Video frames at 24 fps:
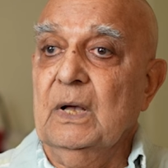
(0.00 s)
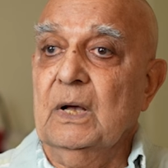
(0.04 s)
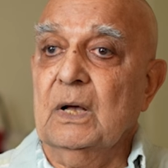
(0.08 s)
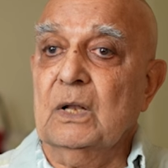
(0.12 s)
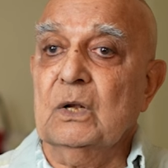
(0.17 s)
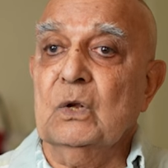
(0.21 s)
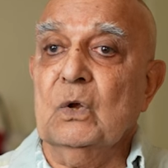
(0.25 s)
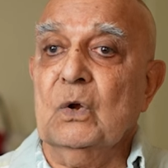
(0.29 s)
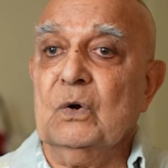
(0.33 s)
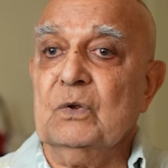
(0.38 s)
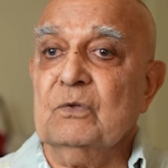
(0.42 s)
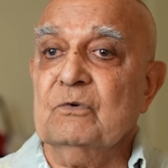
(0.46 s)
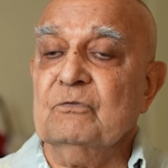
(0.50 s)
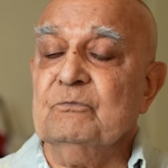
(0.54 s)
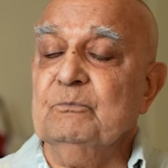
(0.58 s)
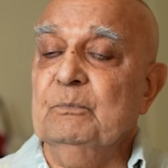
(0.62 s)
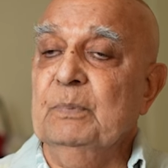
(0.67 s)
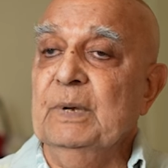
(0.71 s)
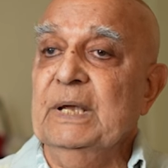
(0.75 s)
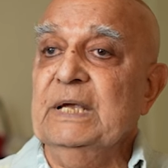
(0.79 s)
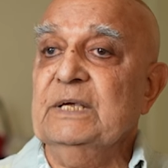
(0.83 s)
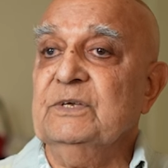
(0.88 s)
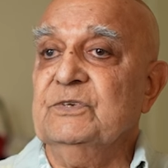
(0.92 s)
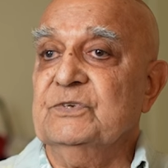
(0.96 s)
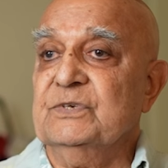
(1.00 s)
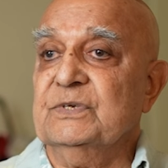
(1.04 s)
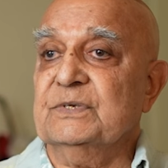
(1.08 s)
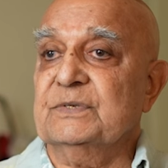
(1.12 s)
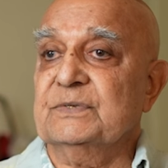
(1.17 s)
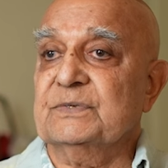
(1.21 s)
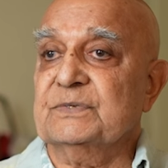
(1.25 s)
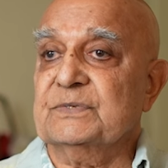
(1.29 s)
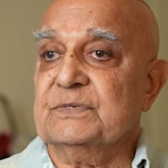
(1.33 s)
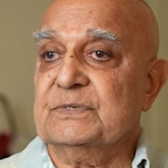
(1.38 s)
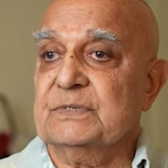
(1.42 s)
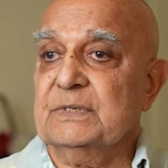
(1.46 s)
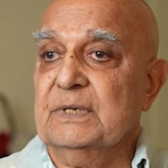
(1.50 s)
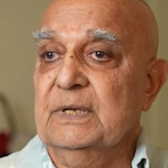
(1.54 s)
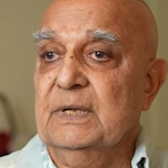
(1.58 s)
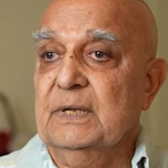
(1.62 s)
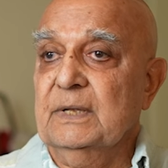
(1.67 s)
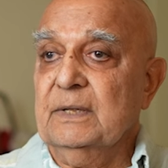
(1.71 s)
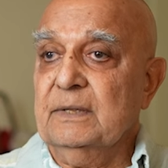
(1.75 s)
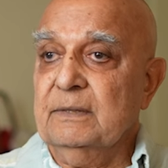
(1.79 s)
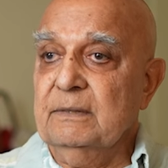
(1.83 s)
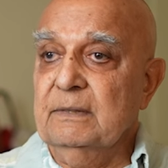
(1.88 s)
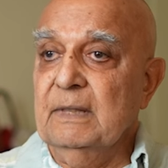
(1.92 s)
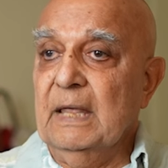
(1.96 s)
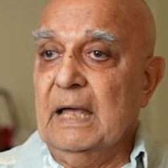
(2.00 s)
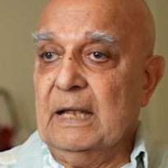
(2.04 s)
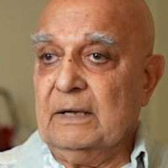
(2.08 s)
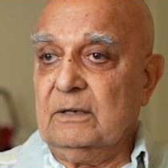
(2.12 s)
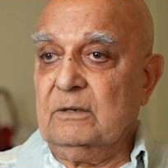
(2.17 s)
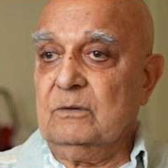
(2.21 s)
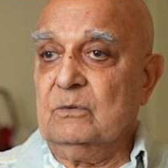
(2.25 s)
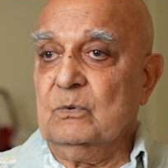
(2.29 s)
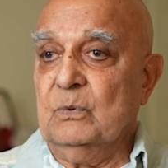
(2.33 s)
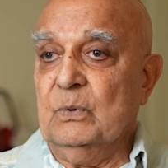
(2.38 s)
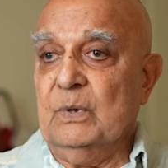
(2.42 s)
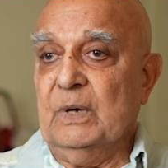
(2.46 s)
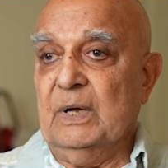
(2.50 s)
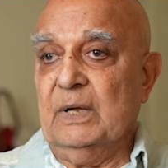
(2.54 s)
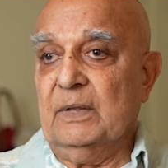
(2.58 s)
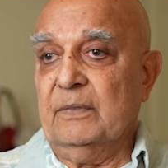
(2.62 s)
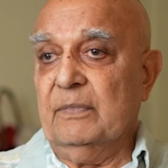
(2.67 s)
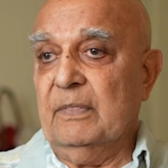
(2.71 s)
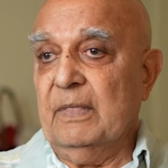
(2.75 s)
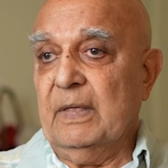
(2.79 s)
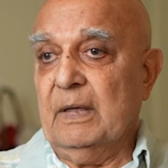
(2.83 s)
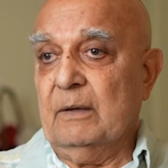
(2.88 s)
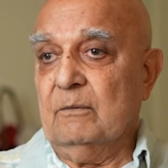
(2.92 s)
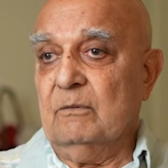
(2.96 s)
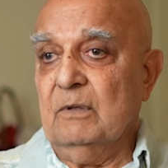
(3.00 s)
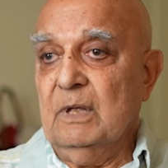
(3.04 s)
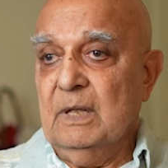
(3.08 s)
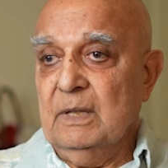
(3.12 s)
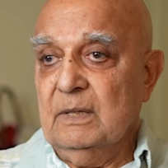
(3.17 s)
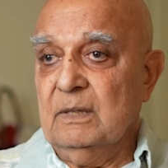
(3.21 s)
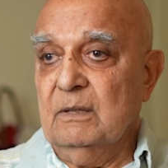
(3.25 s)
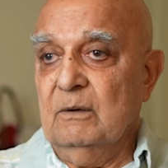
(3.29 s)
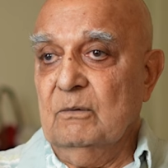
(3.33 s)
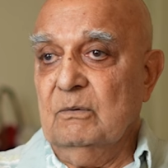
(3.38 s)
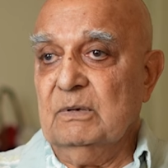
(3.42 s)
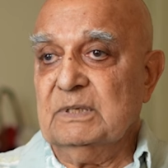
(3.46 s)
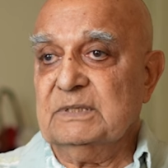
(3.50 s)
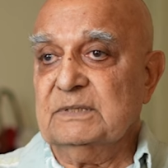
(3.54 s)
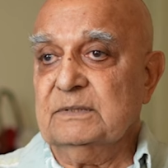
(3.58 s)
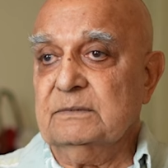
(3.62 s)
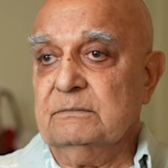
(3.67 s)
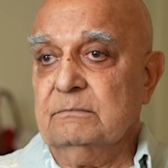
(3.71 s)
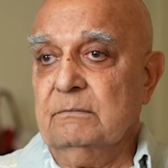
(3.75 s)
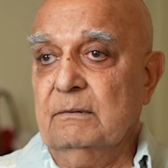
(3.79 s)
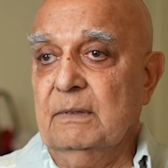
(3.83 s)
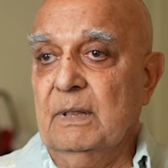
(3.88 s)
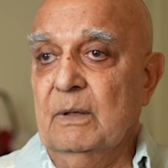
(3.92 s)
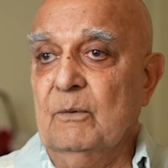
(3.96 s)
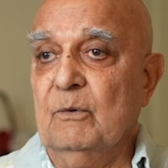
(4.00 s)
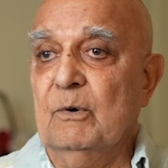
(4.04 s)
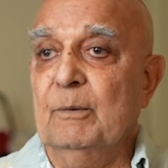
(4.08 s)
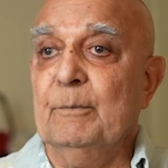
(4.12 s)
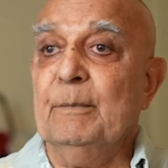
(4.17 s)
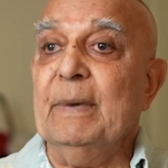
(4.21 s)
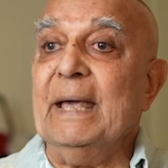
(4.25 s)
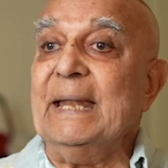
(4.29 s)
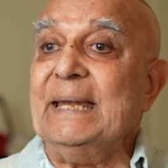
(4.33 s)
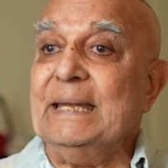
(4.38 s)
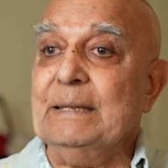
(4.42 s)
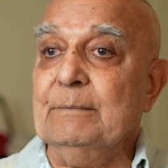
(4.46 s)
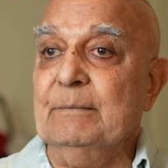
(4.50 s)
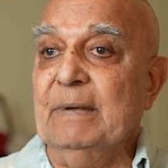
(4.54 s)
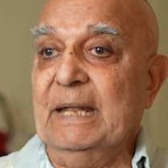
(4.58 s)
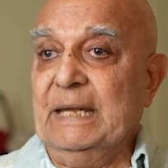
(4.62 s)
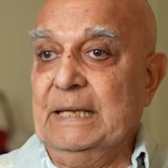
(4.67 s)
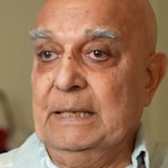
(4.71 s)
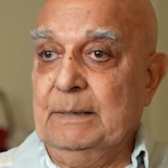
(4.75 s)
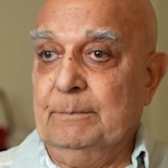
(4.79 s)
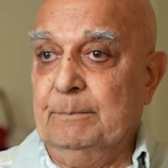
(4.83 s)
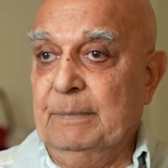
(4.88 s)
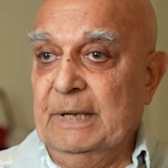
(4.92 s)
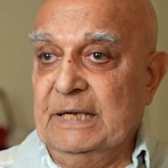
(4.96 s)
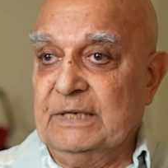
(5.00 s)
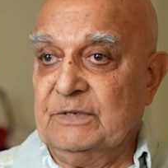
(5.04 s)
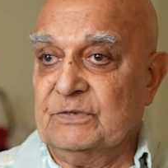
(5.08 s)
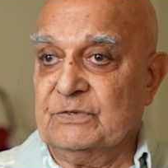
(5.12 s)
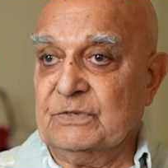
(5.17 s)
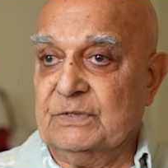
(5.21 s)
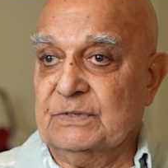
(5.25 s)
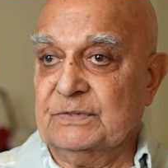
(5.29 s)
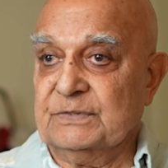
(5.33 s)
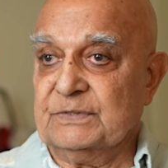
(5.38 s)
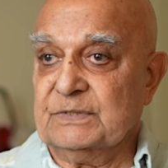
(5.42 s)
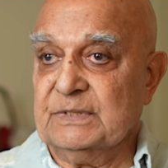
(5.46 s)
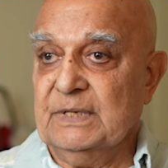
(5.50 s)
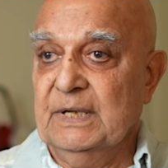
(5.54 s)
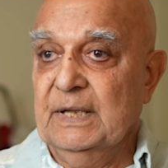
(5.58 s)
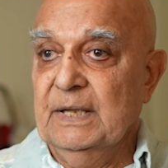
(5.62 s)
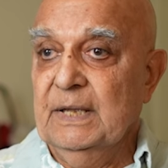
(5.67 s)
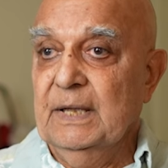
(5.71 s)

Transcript: a lot of patients that were there, there was there were many many patients,